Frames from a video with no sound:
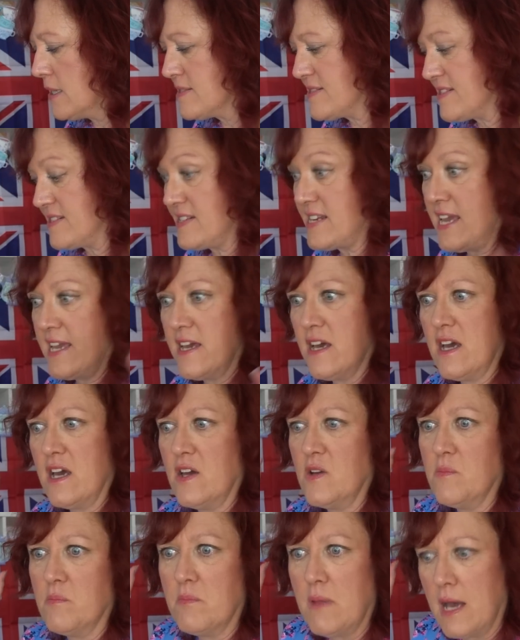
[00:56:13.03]
a
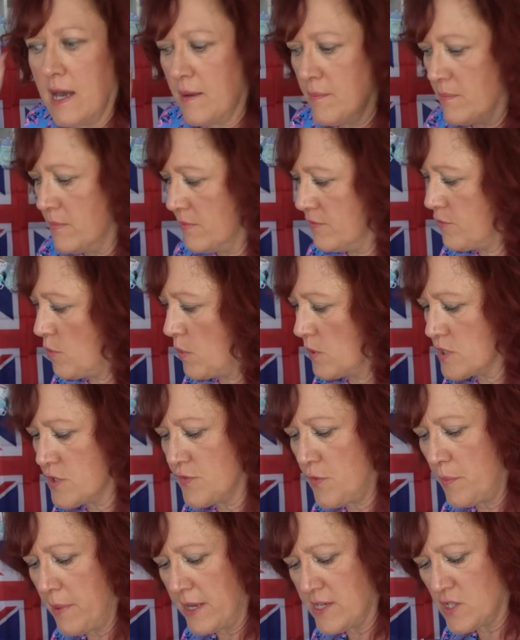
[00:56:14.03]
stay-at-home mum, for want
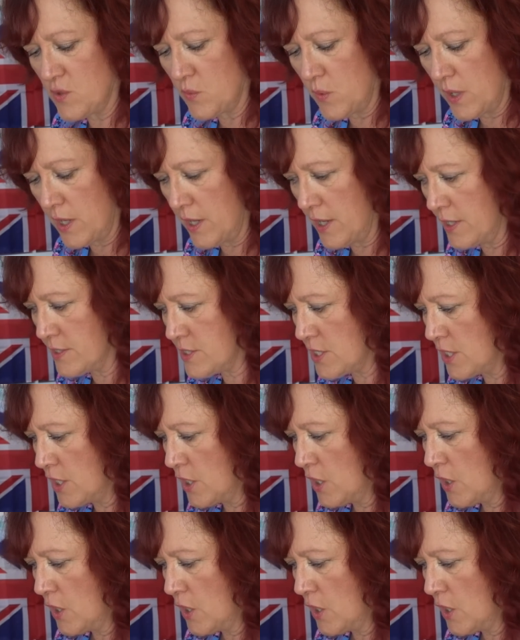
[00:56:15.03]
of a better word,